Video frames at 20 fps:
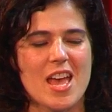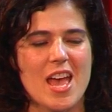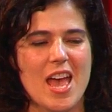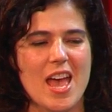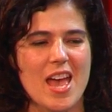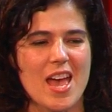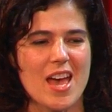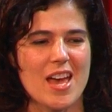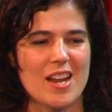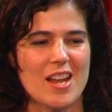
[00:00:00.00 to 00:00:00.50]

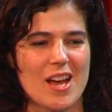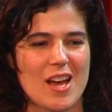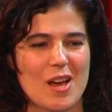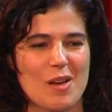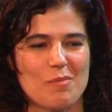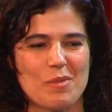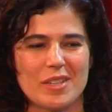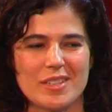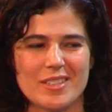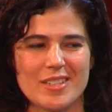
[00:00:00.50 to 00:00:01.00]
And, uh,
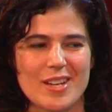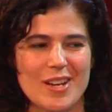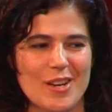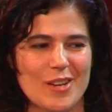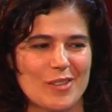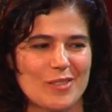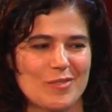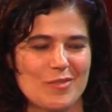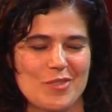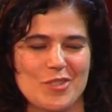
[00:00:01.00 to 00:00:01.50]
but you
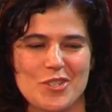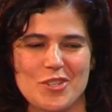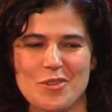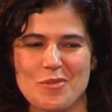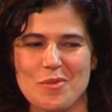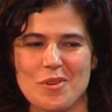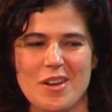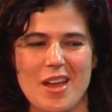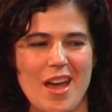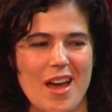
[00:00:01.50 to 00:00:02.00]
know, she
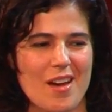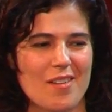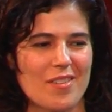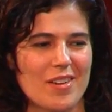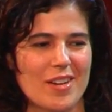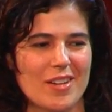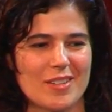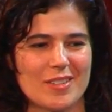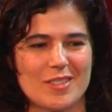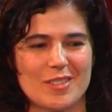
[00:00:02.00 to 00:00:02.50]
would have
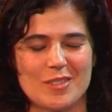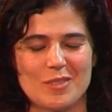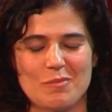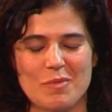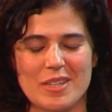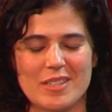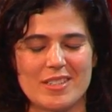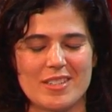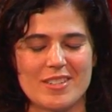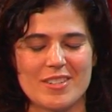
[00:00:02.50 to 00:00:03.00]
us,
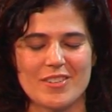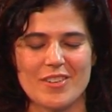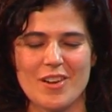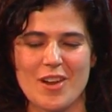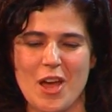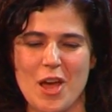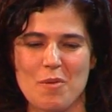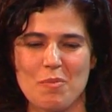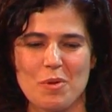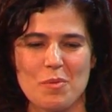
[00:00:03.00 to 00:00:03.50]
my sister and
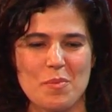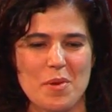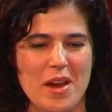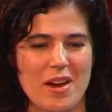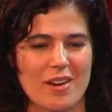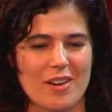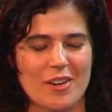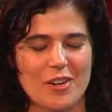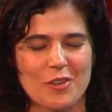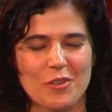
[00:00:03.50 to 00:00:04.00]
I
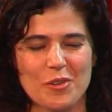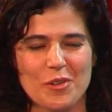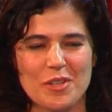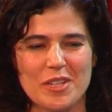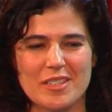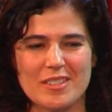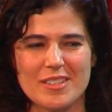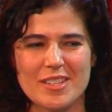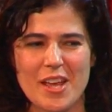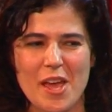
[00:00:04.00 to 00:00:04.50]
prepare
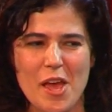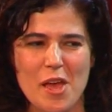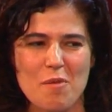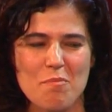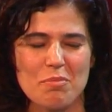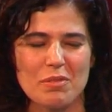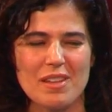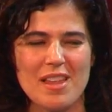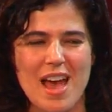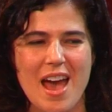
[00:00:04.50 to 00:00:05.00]

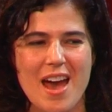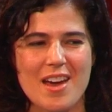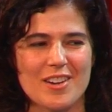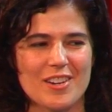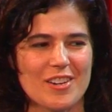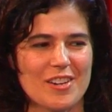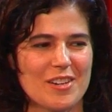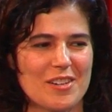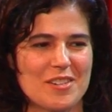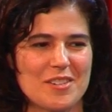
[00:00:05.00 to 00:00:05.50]
crudité
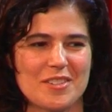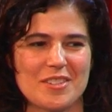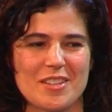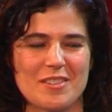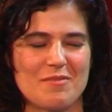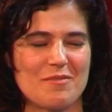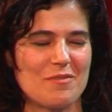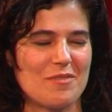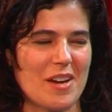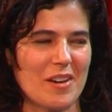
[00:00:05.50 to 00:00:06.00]
platters
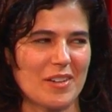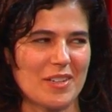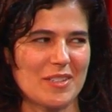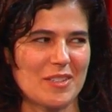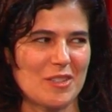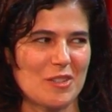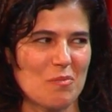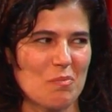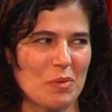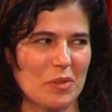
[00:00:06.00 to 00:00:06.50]
and very
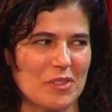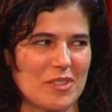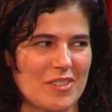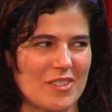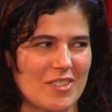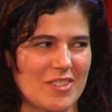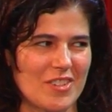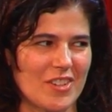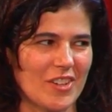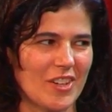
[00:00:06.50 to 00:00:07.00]
simple
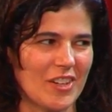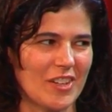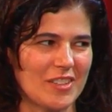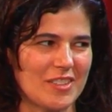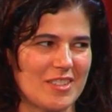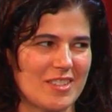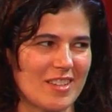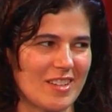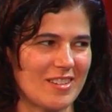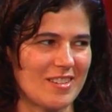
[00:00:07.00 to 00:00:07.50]

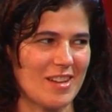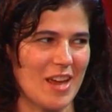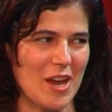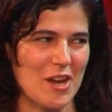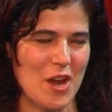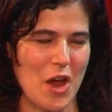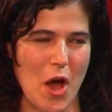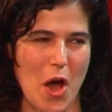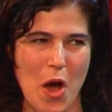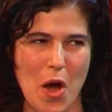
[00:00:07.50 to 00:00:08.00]
desserts and,
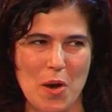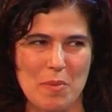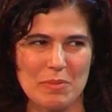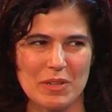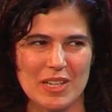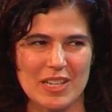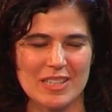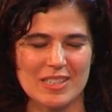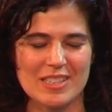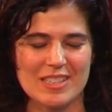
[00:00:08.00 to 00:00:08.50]
and
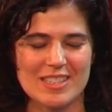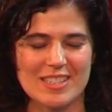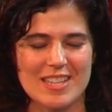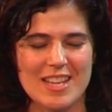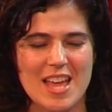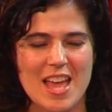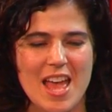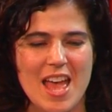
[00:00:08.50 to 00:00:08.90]
omelets.